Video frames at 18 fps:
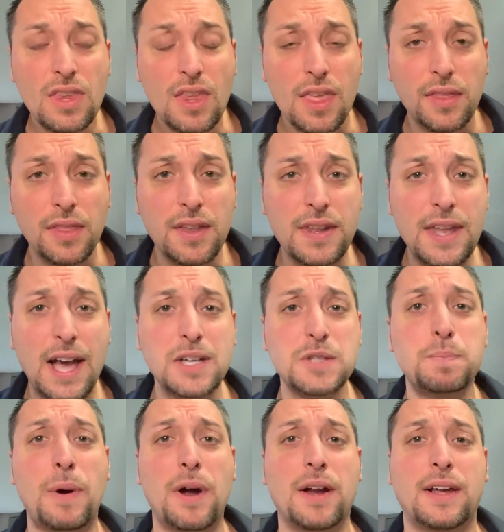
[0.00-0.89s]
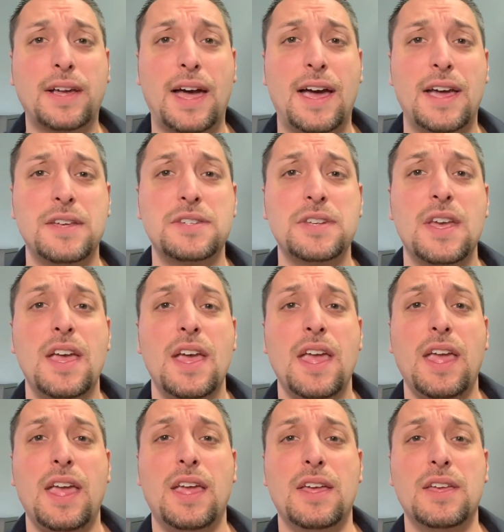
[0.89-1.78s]
The next part, guys,
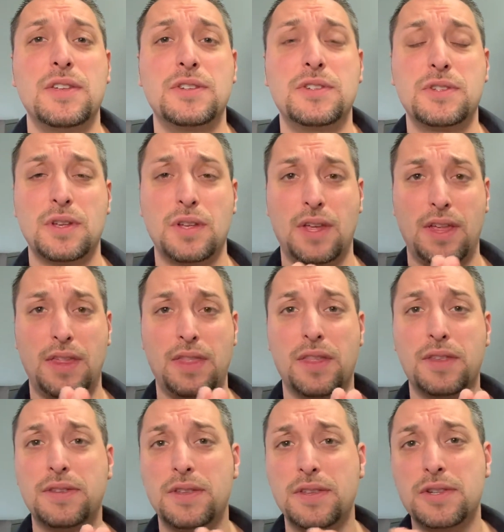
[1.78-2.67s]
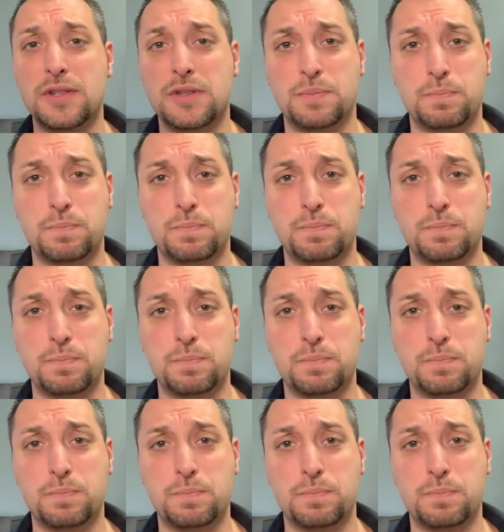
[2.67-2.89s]
is, and this is